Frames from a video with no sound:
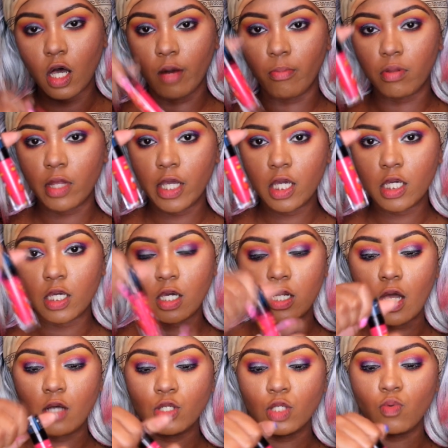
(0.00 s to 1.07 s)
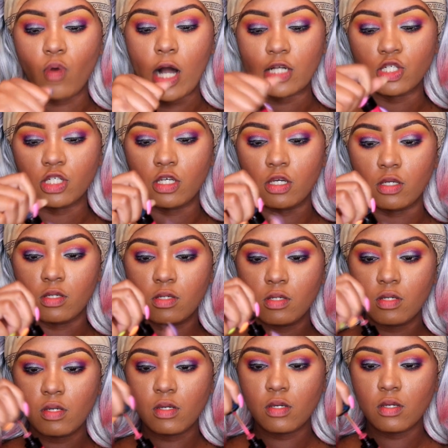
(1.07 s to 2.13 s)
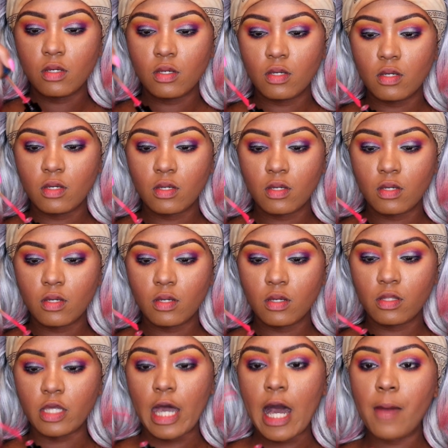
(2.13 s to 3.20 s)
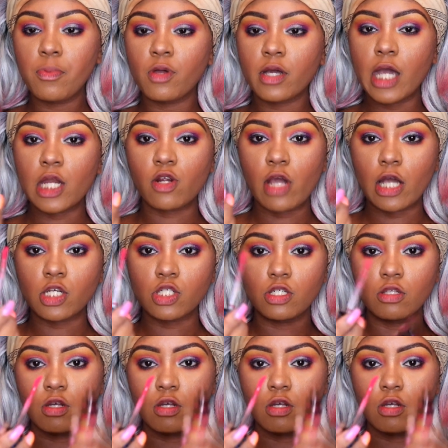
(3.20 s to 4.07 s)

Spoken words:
Blinky, and I'll swatch it. The applicator actually